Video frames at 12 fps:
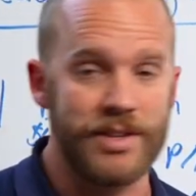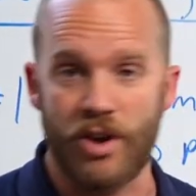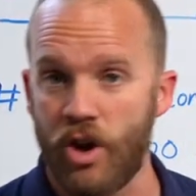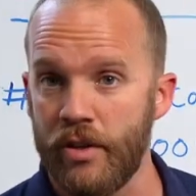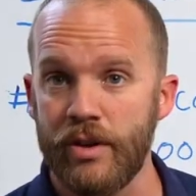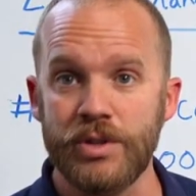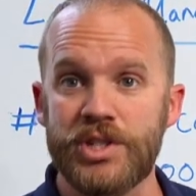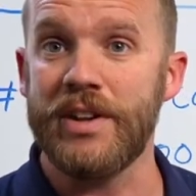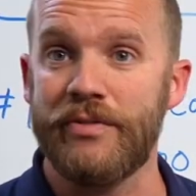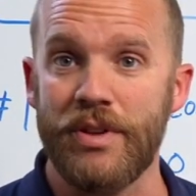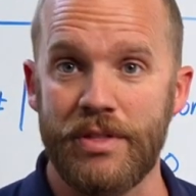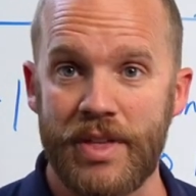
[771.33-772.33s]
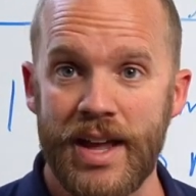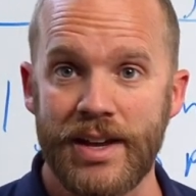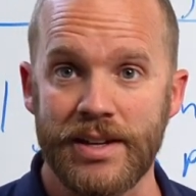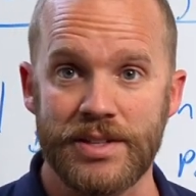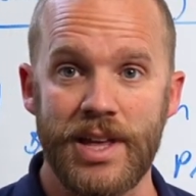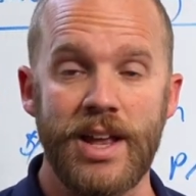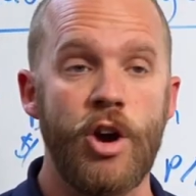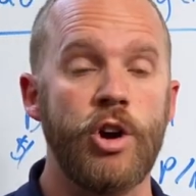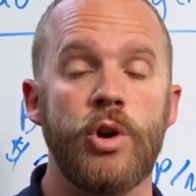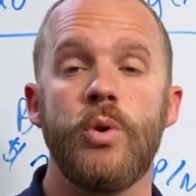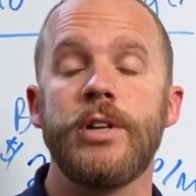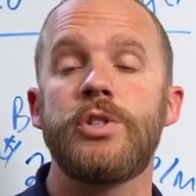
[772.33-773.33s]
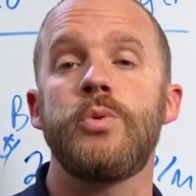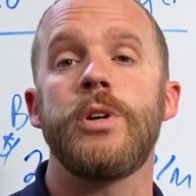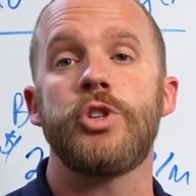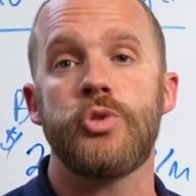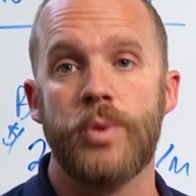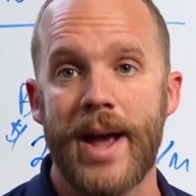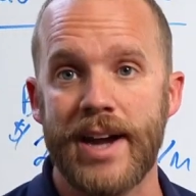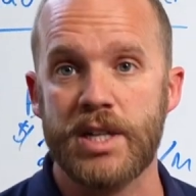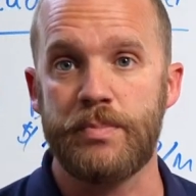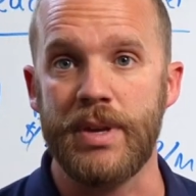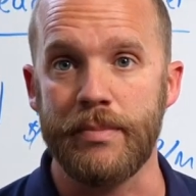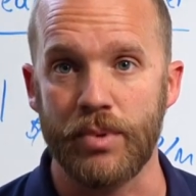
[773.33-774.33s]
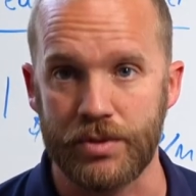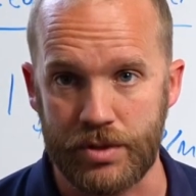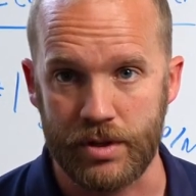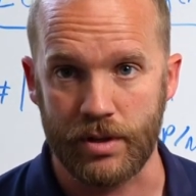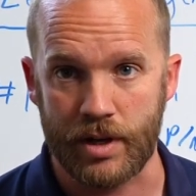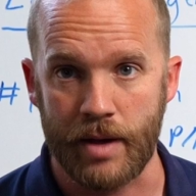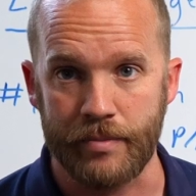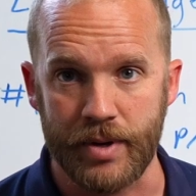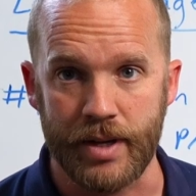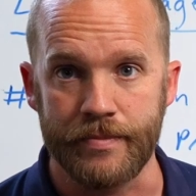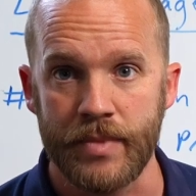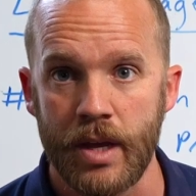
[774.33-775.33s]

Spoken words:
and all those different things that are going to attract people to your company.